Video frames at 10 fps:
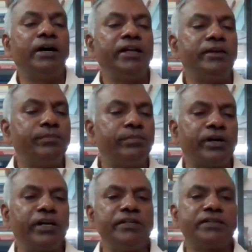by the
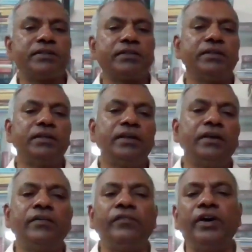priest
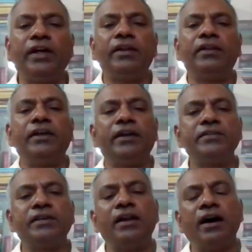when there
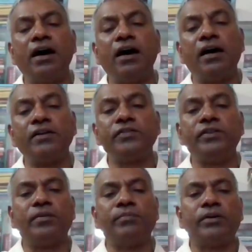is a large
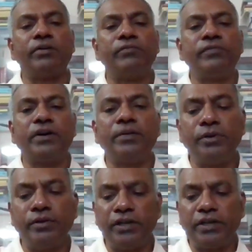number of
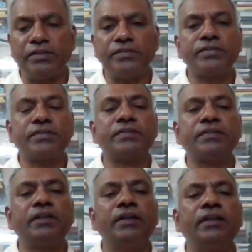communicants.
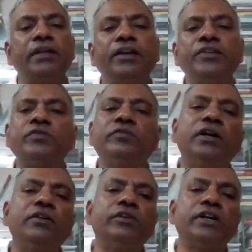That is
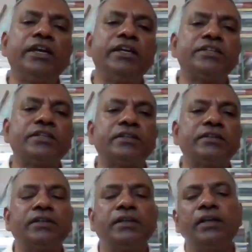one occasion.
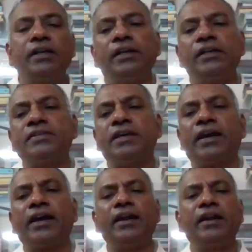
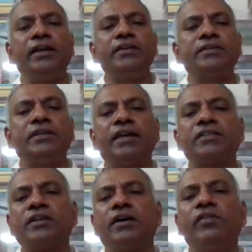Second is the
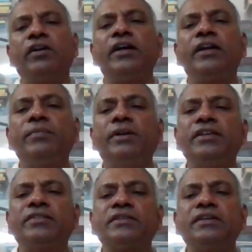extraordinary
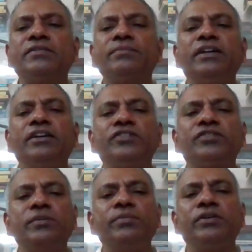ministers may
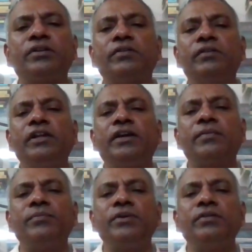distribute Holy
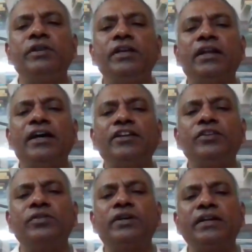Communion at
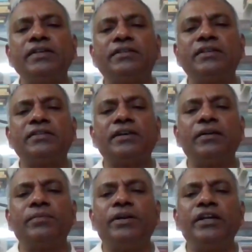Eucharistic
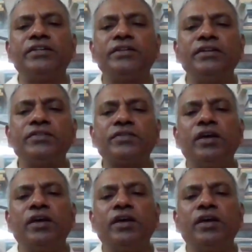celebrations